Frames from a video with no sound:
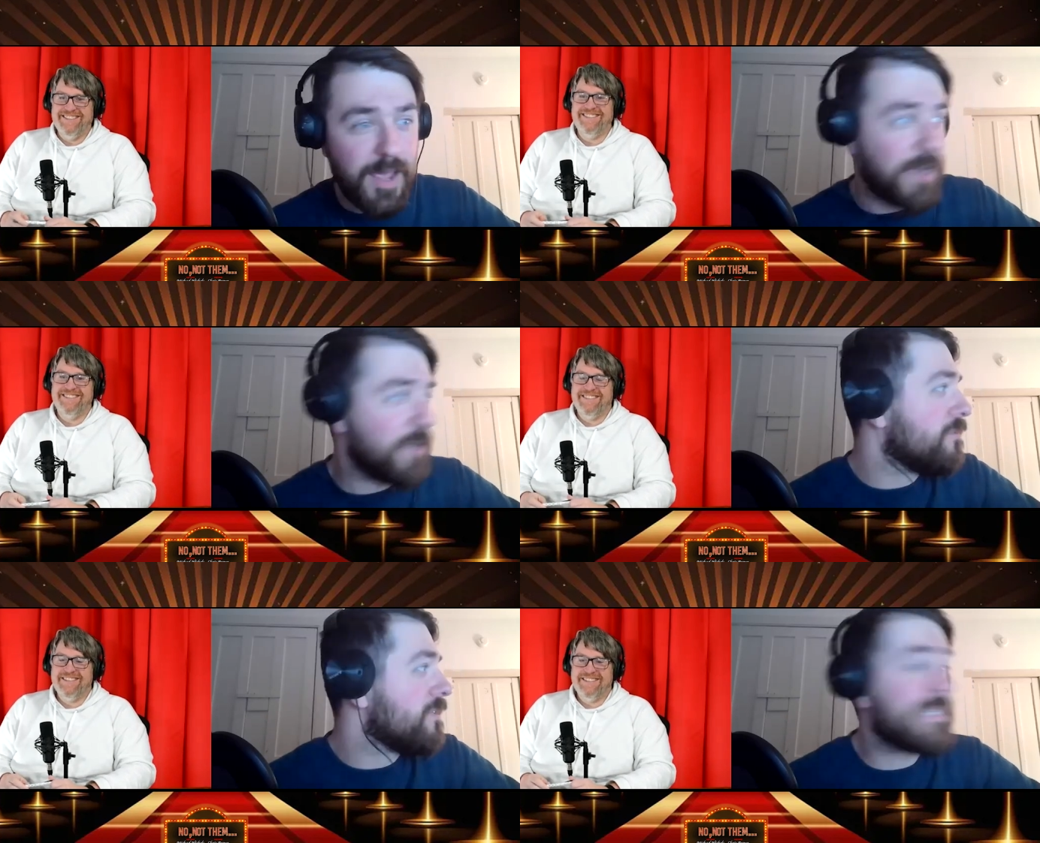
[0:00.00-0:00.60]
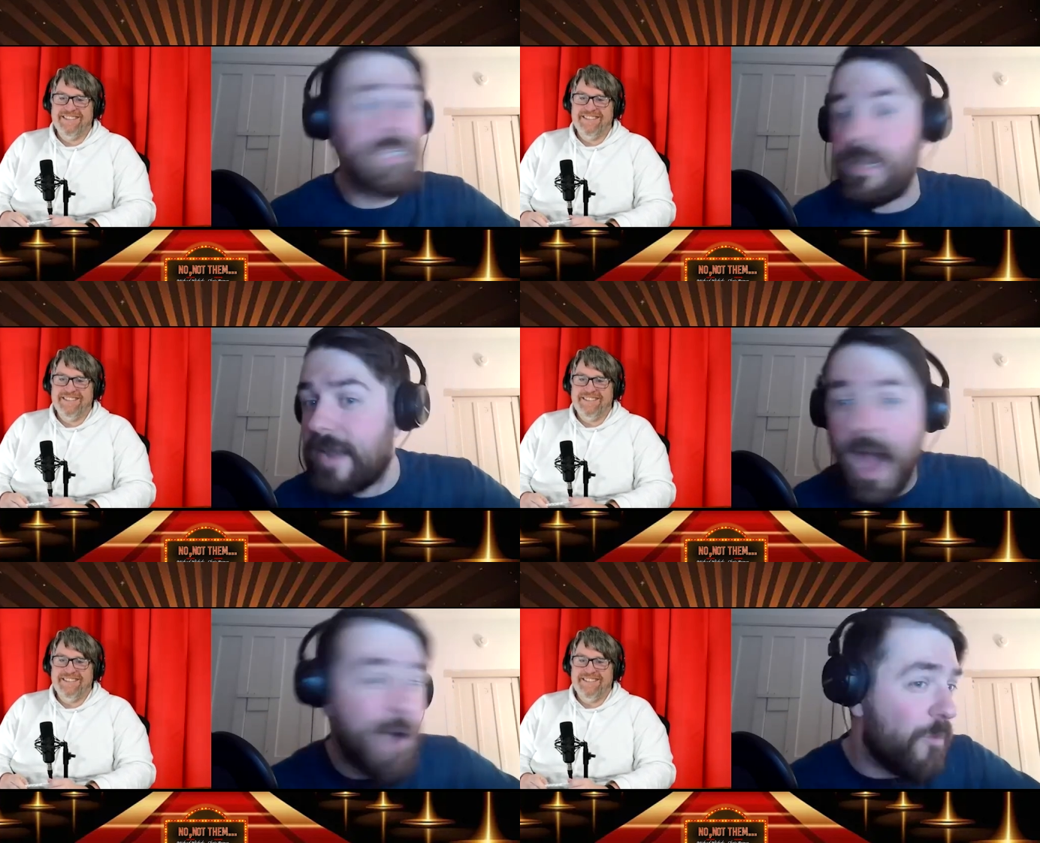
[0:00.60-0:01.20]
Speaker 1: and who does
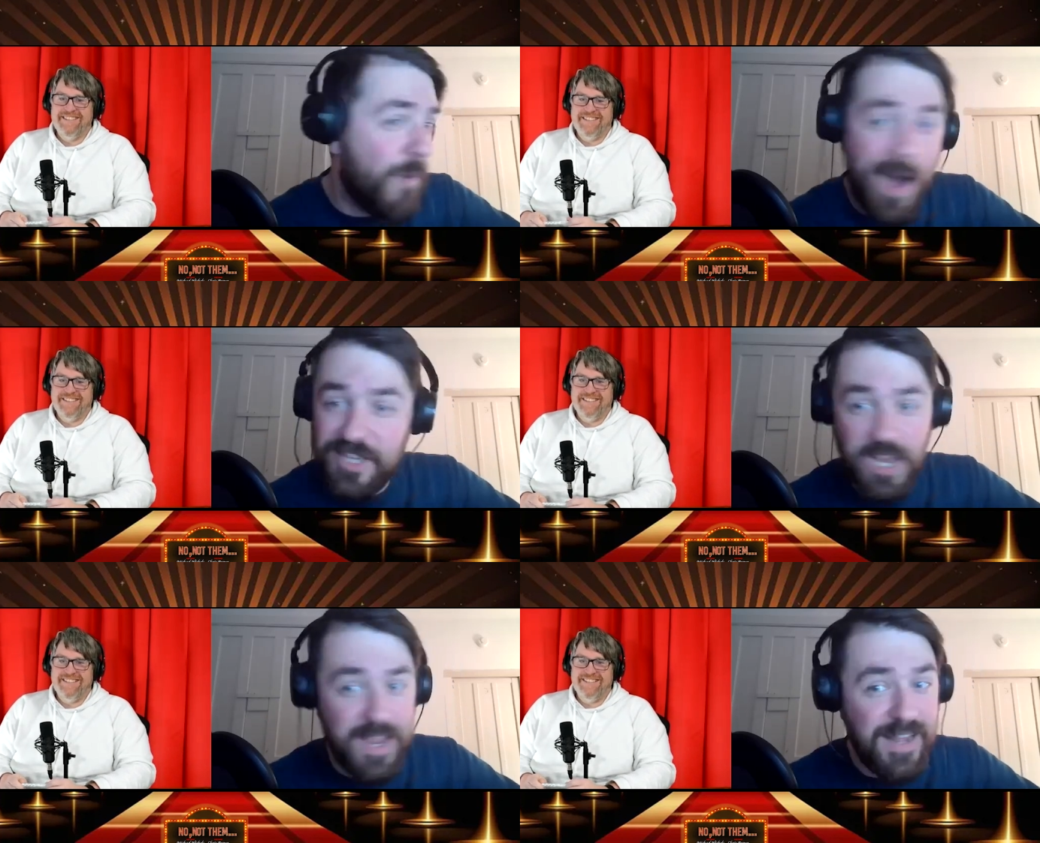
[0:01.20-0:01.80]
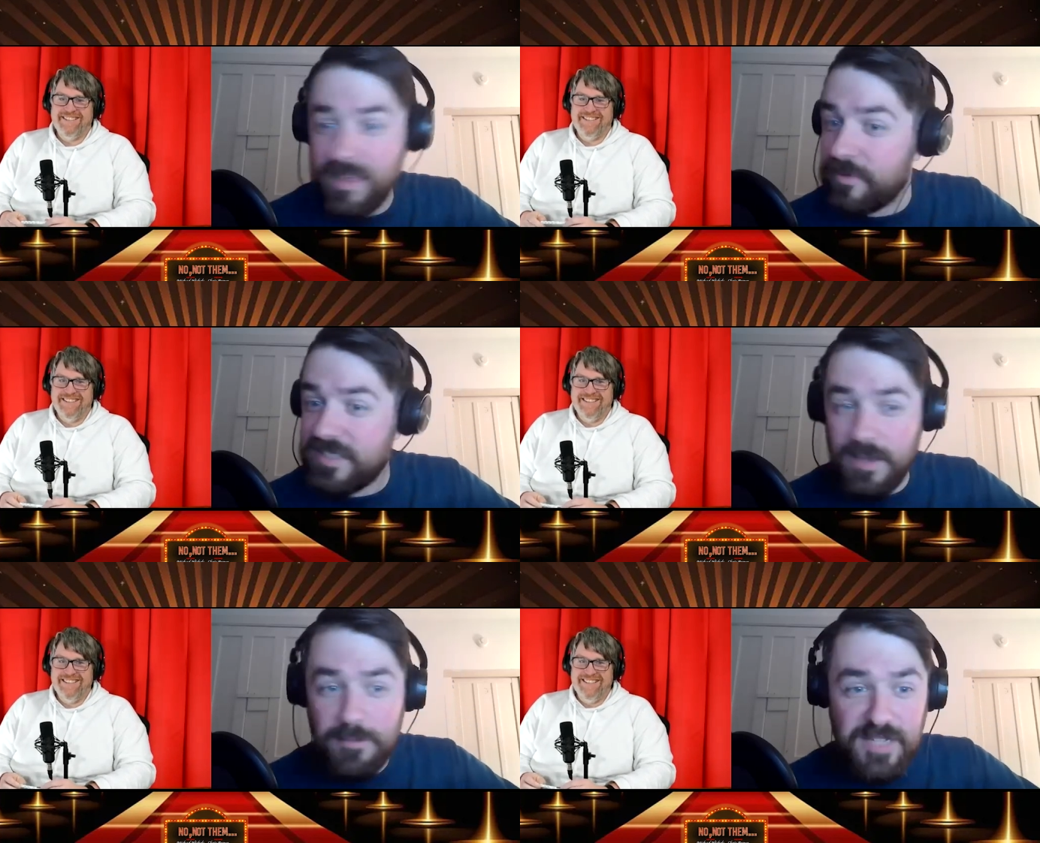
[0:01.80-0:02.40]
not watch anything with
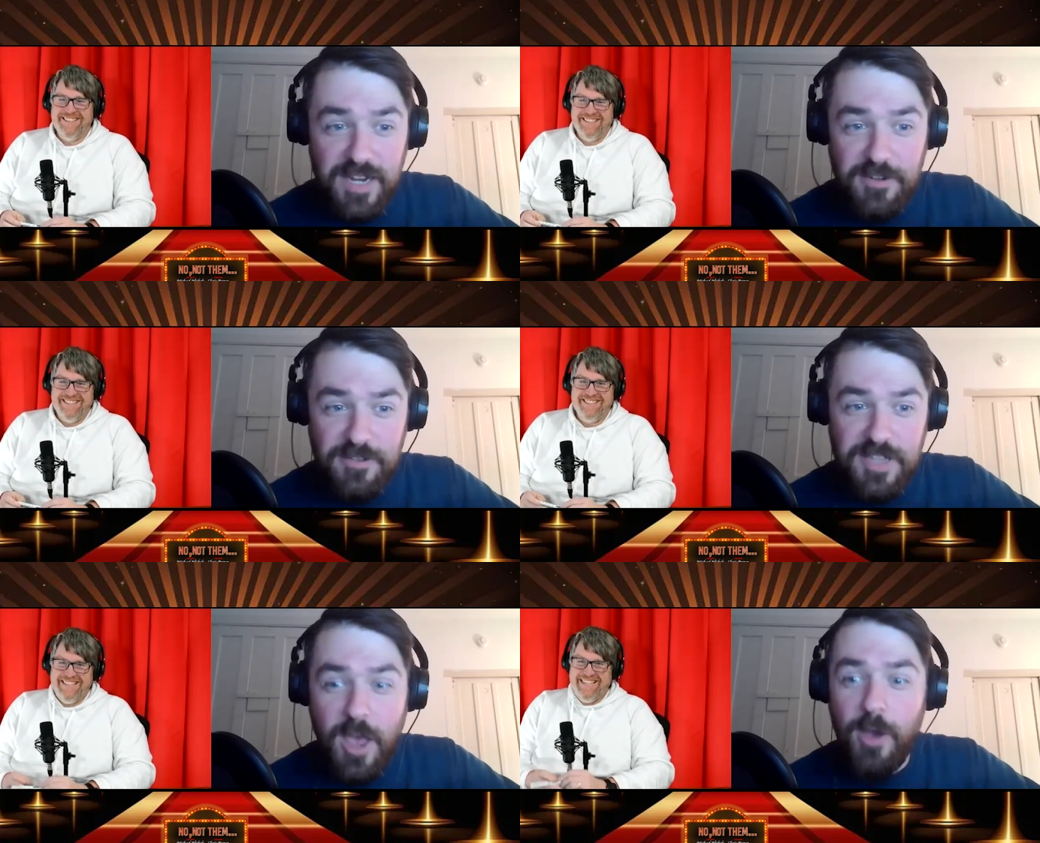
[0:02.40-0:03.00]
subtitles,